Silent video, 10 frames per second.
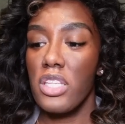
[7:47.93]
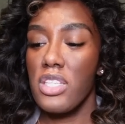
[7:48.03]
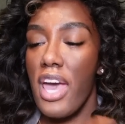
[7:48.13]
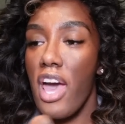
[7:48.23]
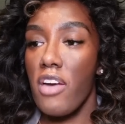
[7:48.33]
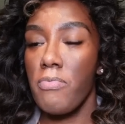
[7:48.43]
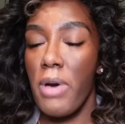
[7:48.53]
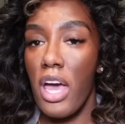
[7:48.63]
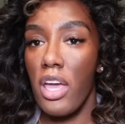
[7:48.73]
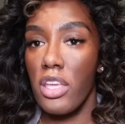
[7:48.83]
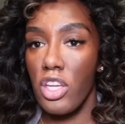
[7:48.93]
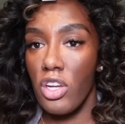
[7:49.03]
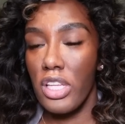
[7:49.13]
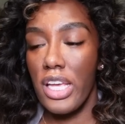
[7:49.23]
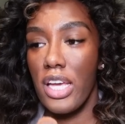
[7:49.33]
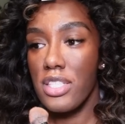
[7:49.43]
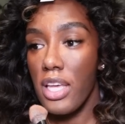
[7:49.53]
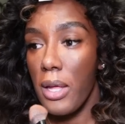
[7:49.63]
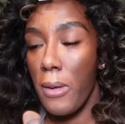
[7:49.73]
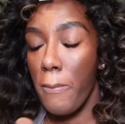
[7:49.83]
to have my yearly
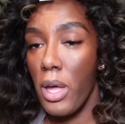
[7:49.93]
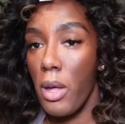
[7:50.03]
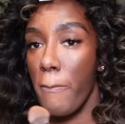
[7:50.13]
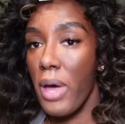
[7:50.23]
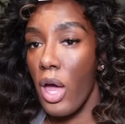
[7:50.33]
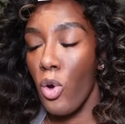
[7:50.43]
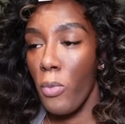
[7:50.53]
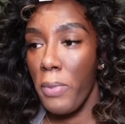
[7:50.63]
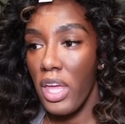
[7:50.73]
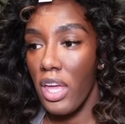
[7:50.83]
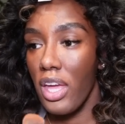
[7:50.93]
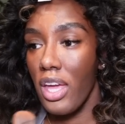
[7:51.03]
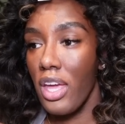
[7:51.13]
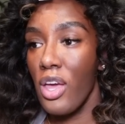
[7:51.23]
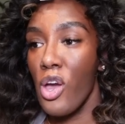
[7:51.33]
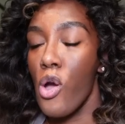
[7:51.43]
exam, my OB,